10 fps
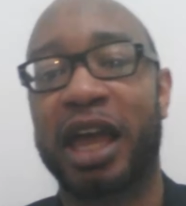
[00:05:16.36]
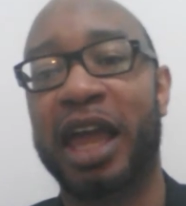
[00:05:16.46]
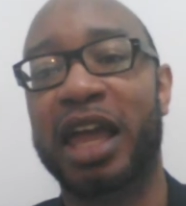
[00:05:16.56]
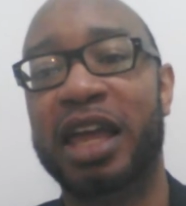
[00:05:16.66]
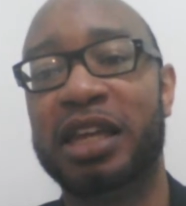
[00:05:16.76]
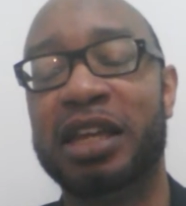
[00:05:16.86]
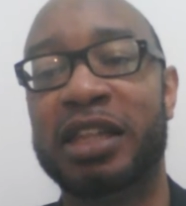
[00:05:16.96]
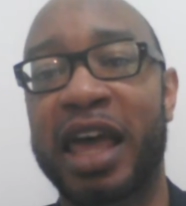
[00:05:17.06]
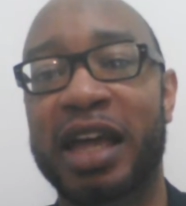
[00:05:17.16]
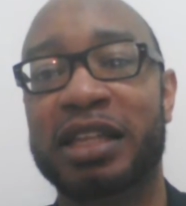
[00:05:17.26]
and
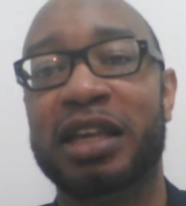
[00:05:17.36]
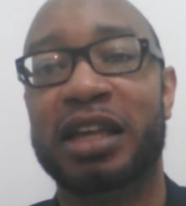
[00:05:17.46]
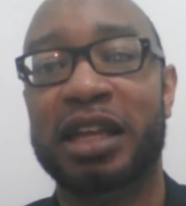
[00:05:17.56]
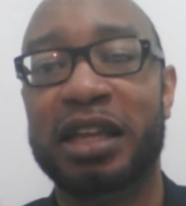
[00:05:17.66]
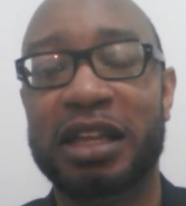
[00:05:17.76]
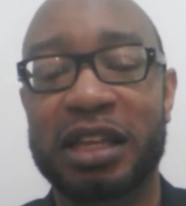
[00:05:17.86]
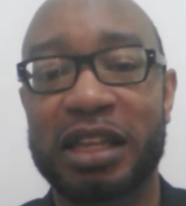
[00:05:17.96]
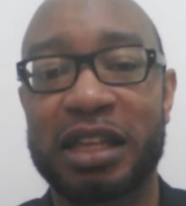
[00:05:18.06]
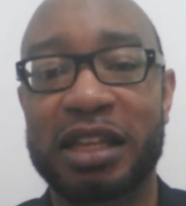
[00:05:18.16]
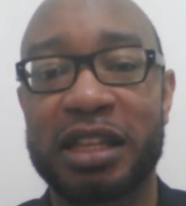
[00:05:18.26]
that
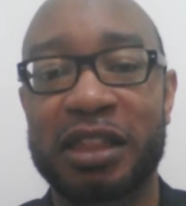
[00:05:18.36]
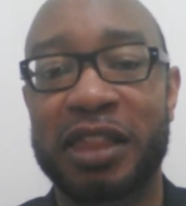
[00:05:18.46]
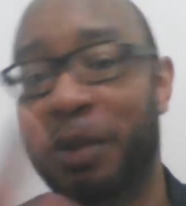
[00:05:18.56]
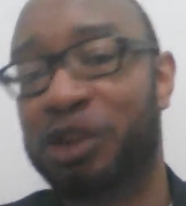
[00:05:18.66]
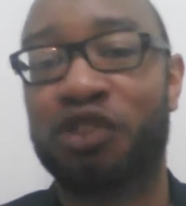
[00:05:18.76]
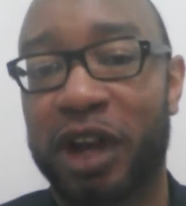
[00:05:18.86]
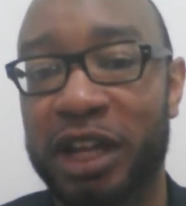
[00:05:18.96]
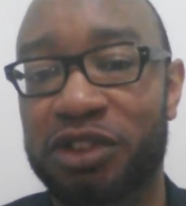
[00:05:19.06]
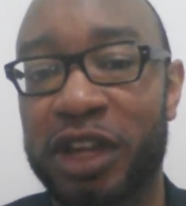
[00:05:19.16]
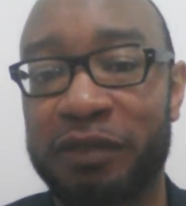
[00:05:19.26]
they were
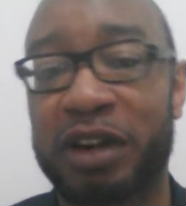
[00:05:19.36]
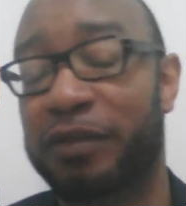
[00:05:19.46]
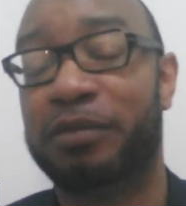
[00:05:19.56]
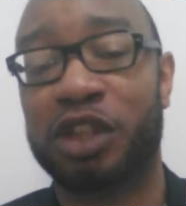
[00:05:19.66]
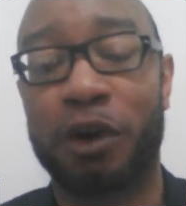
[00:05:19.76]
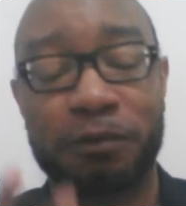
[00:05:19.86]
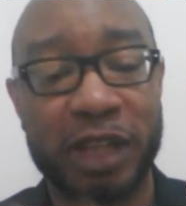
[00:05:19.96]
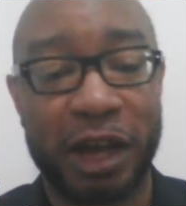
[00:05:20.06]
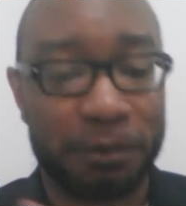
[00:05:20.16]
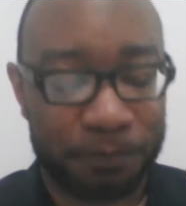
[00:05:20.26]
trying to get rid of him. So,
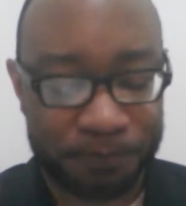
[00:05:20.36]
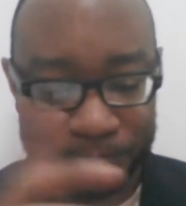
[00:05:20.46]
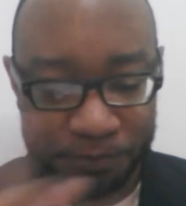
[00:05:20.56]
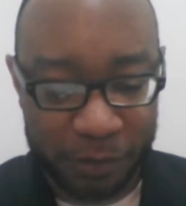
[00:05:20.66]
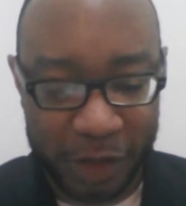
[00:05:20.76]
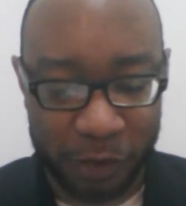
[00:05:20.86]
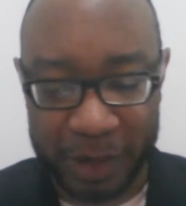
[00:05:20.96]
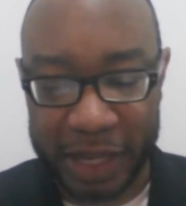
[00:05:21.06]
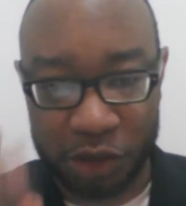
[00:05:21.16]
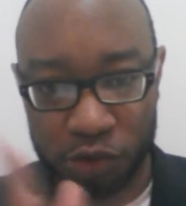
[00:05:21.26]
now, before we
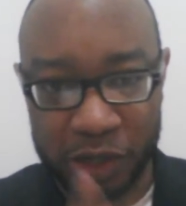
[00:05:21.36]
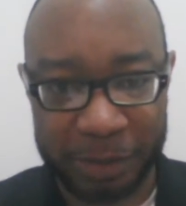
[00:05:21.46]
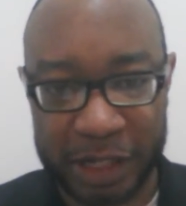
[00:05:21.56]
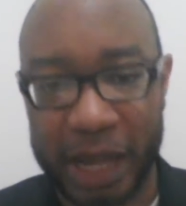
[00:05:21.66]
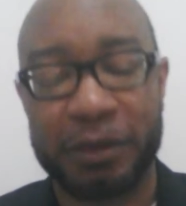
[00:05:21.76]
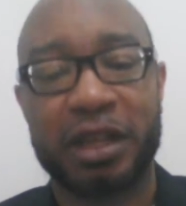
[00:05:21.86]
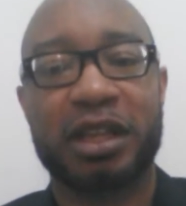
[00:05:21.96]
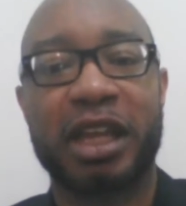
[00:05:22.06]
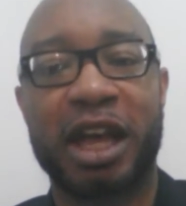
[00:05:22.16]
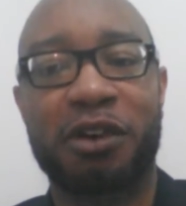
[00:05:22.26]
get too deep in that,
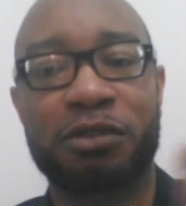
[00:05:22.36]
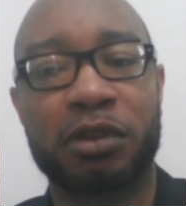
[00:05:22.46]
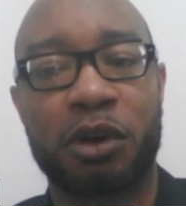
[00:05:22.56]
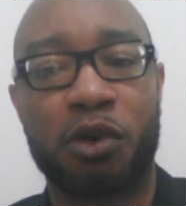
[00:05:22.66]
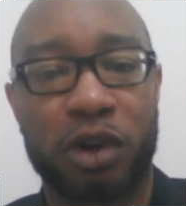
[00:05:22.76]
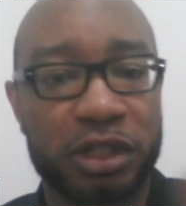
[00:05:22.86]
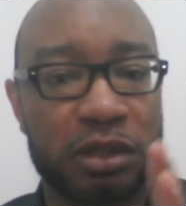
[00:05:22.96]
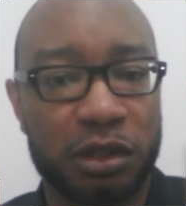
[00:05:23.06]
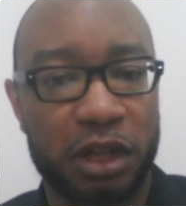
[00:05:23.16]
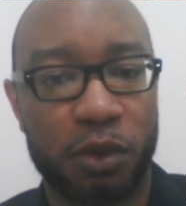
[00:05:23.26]
now, of
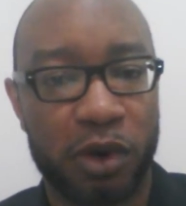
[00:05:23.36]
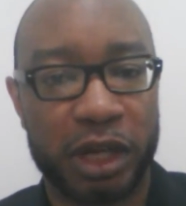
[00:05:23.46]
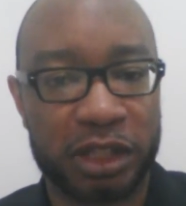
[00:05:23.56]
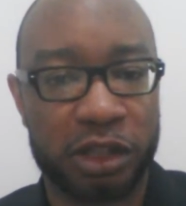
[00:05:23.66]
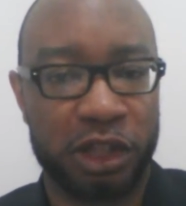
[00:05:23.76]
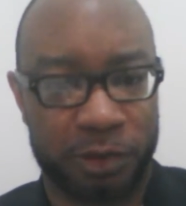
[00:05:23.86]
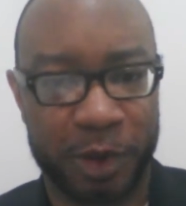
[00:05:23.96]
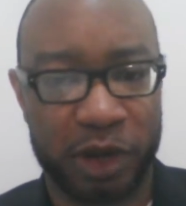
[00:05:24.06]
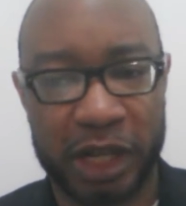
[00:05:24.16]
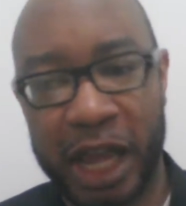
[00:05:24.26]
course, Leader One is
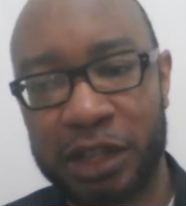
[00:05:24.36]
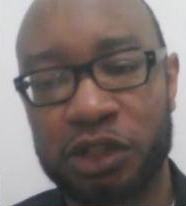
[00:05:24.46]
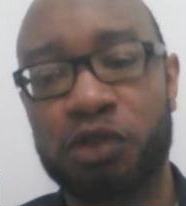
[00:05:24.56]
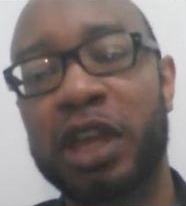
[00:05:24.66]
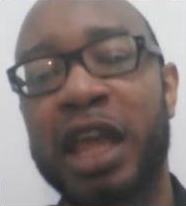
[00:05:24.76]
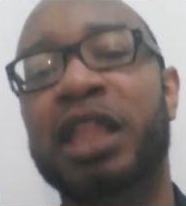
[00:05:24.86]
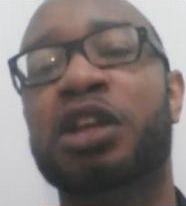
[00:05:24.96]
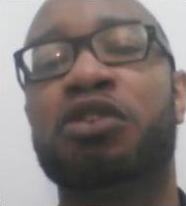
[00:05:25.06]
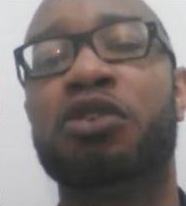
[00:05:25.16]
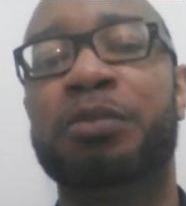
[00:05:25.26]
disputing that, so the
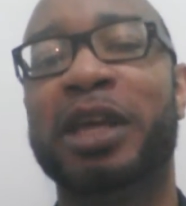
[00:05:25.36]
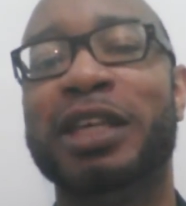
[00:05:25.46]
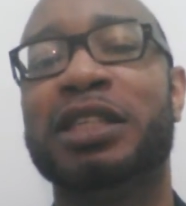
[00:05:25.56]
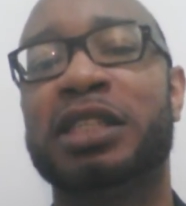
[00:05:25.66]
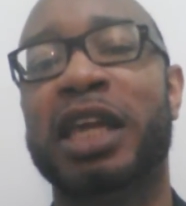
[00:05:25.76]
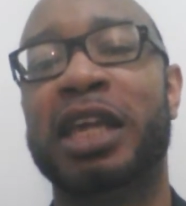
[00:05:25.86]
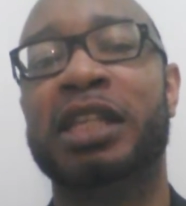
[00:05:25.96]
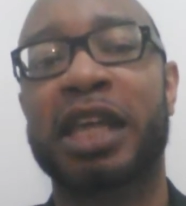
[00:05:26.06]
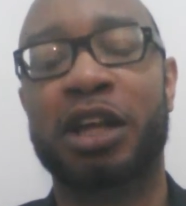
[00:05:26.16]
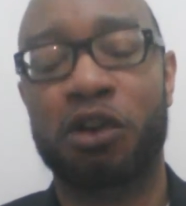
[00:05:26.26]
alien group is saying
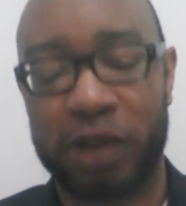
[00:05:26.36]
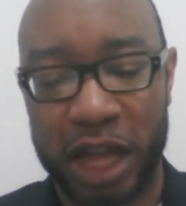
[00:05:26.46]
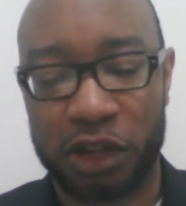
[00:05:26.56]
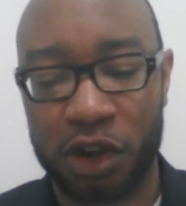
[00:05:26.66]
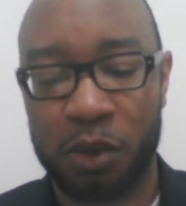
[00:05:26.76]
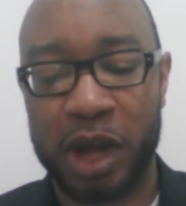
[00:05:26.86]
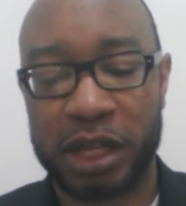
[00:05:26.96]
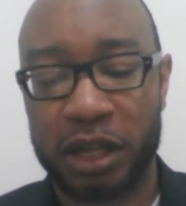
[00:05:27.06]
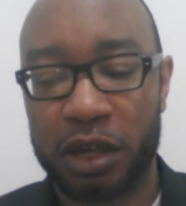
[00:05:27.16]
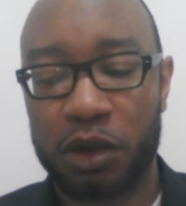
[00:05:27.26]
that, okay, you know what?